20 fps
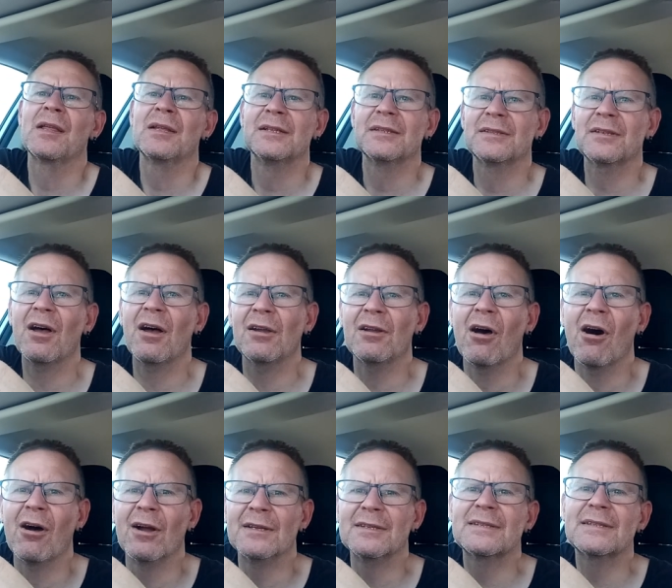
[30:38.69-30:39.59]
Tight
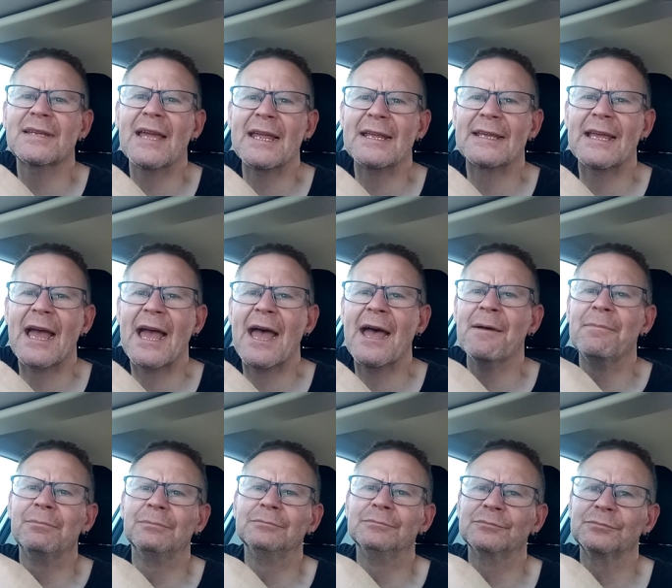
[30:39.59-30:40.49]
lines, take care.
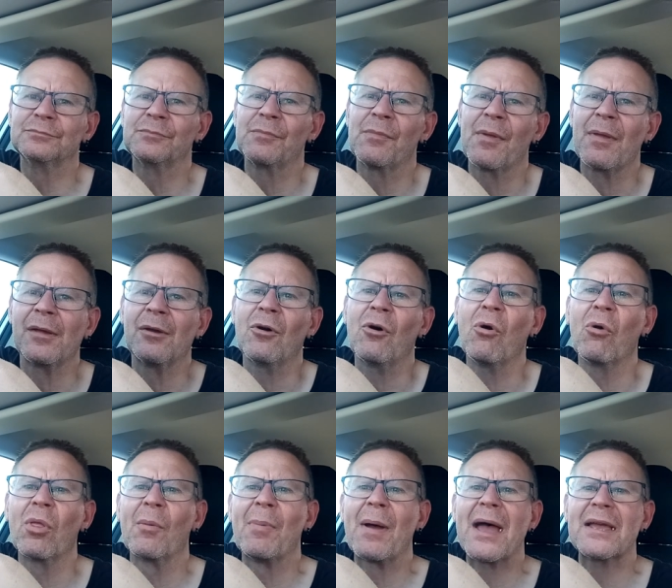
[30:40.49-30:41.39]
All the
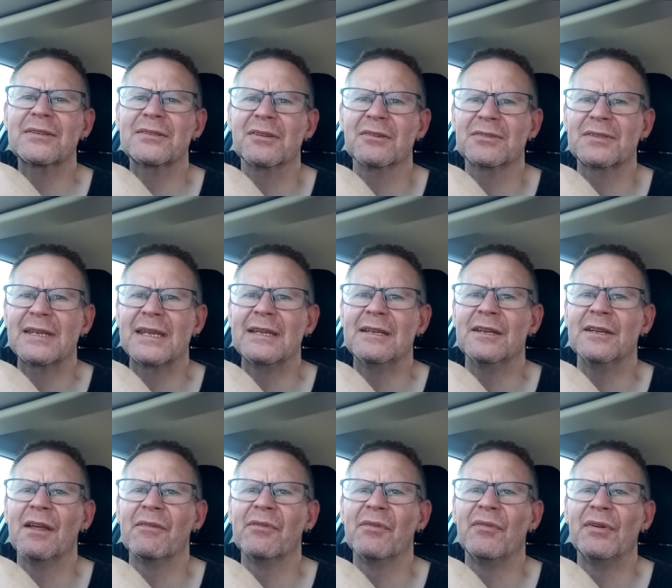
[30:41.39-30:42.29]
best, and I'll see you in
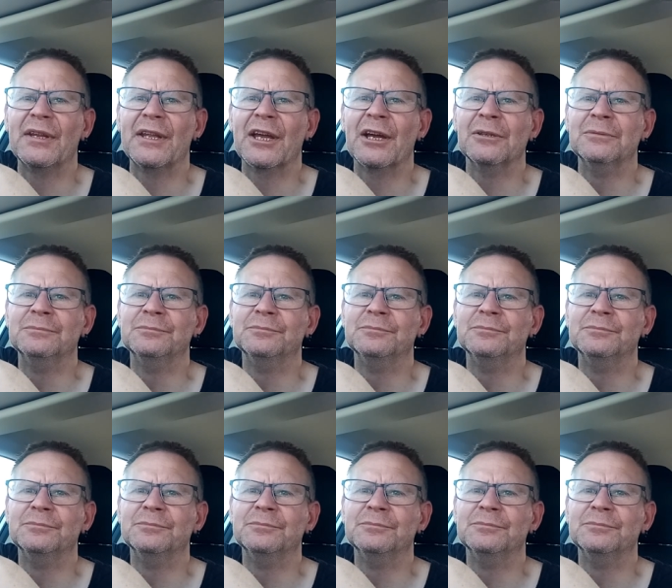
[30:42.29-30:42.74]
another video.